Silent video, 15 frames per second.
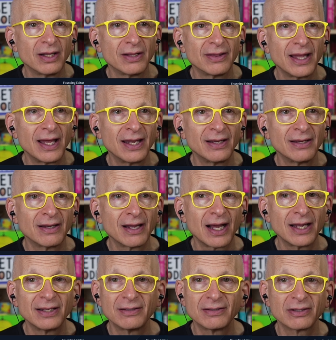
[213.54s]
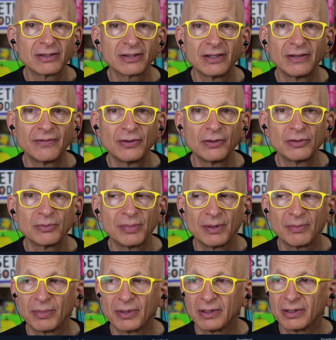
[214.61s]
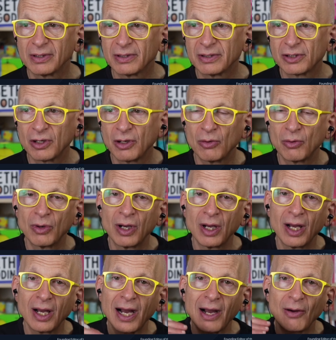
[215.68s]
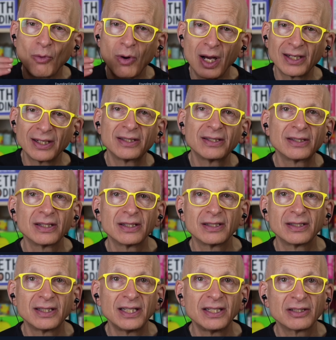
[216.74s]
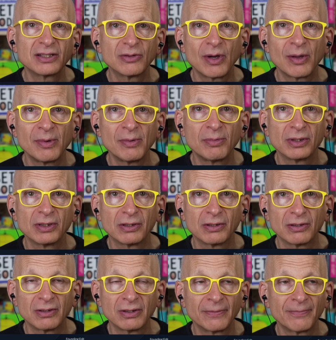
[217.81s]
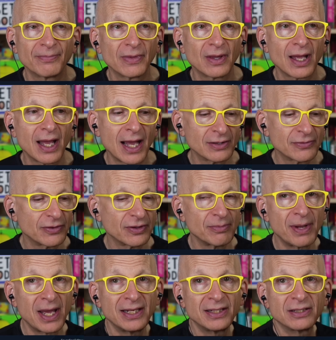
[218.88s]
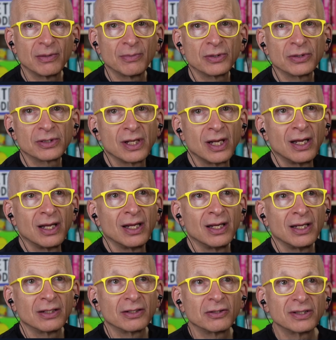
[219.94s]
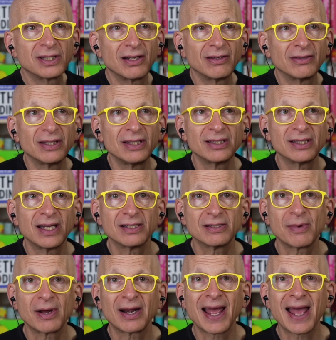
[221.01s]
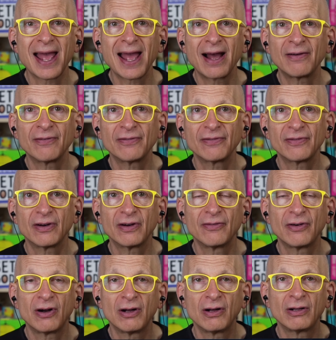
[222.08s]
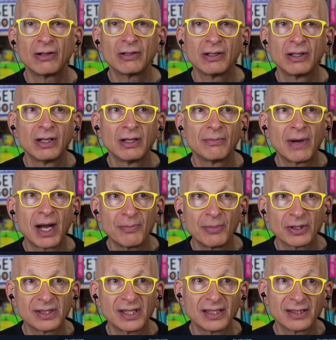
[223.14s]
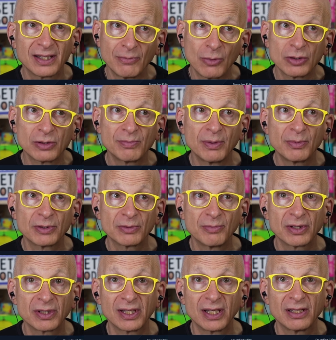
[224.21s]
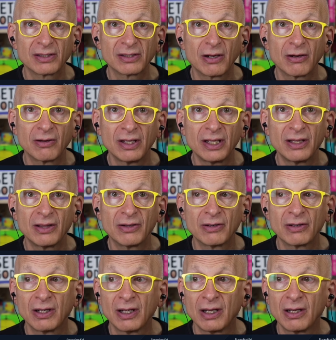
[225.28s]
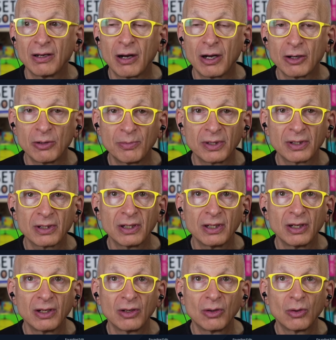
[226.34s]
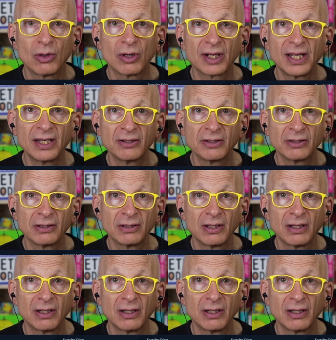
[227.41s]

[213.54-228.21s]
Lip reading: then I just confused people. So I wanted to teach the way people learn. As for the page numbers, turns out these days about half of all my book sales and most people's book sales are either audiobook or Kindle,